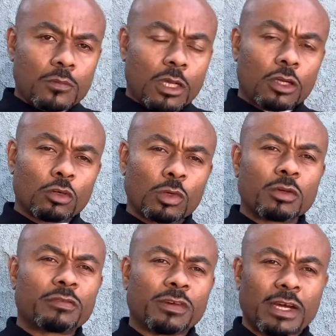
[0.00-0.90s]

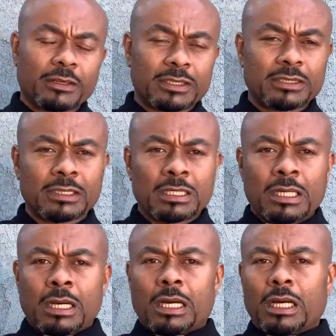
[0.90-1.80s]
coronavirus,
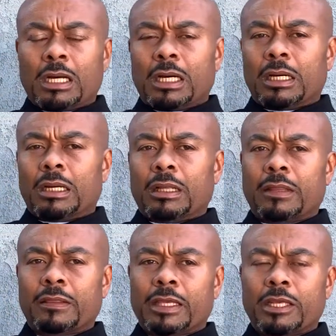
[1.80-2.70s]

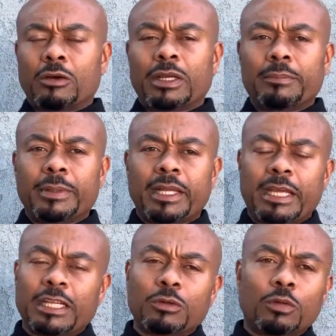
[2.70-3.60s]
they don't admit
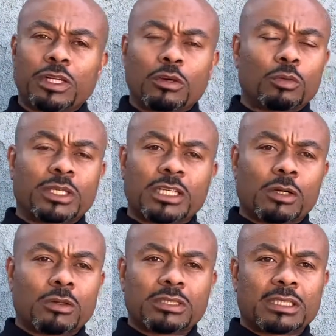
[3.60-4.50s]
anyone. No one can
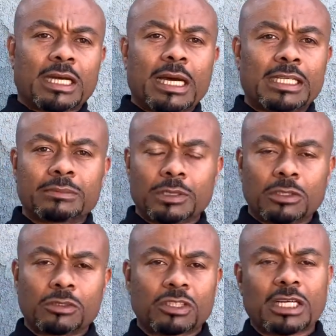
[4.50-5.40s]
go into the
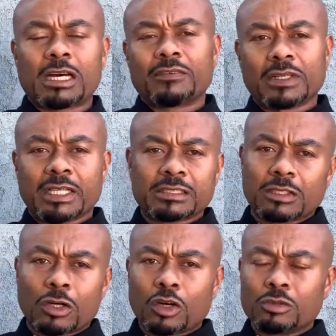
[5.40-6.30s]
hospitals or convalescent
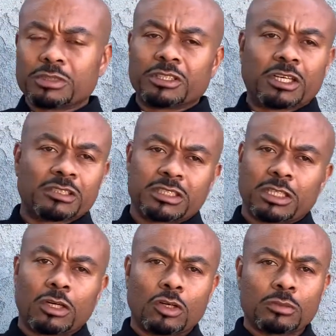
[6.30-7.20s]
homes or nursing
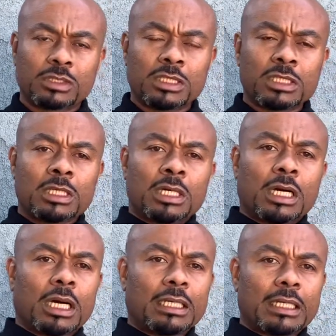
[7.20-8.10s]
homes
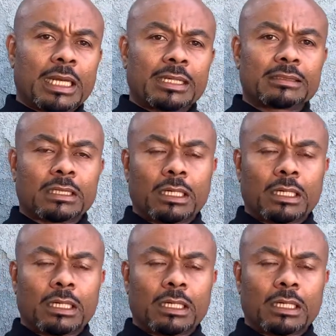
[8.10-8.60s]
unless